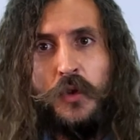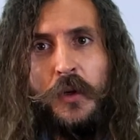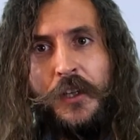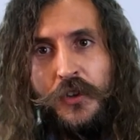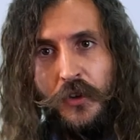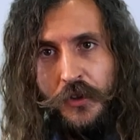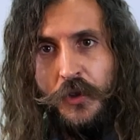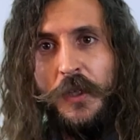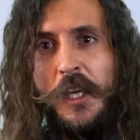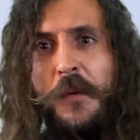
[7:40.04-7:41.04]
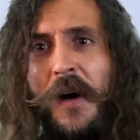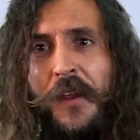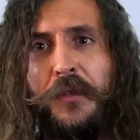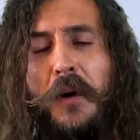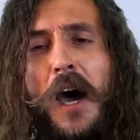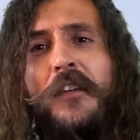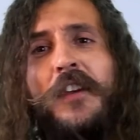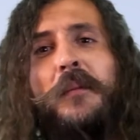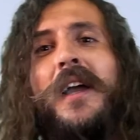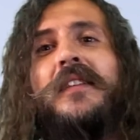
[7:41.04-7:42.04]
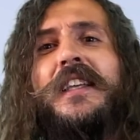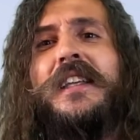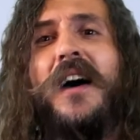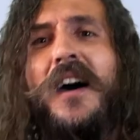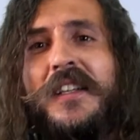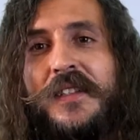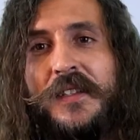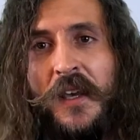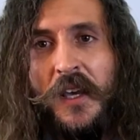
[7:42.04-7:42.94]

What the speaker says: creatures to keep on thriving, might lead us